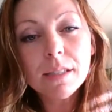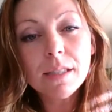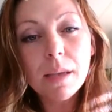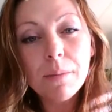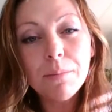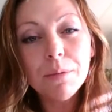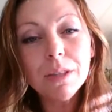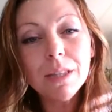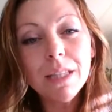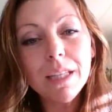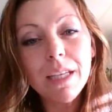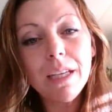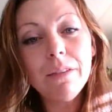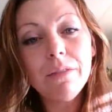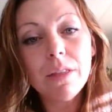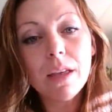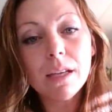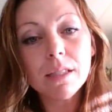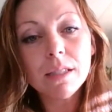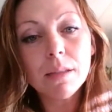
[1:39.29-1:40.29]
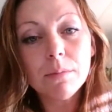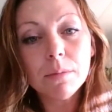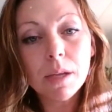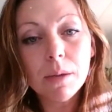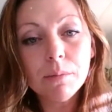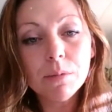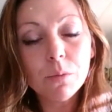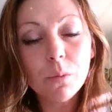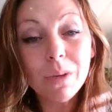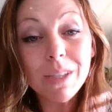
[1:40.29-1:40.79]
I believe that
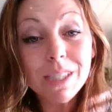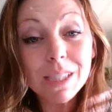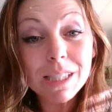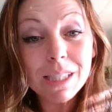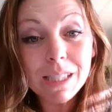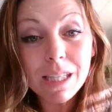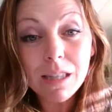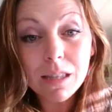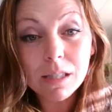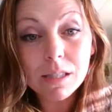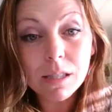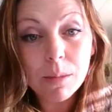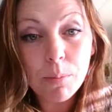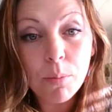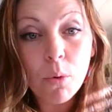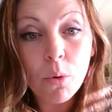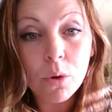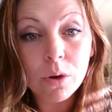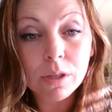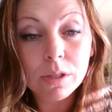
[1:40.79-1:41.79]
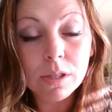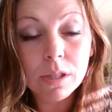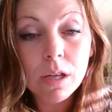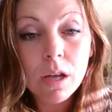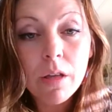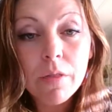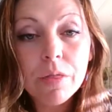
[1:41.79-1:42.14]
sometimes we just need the support.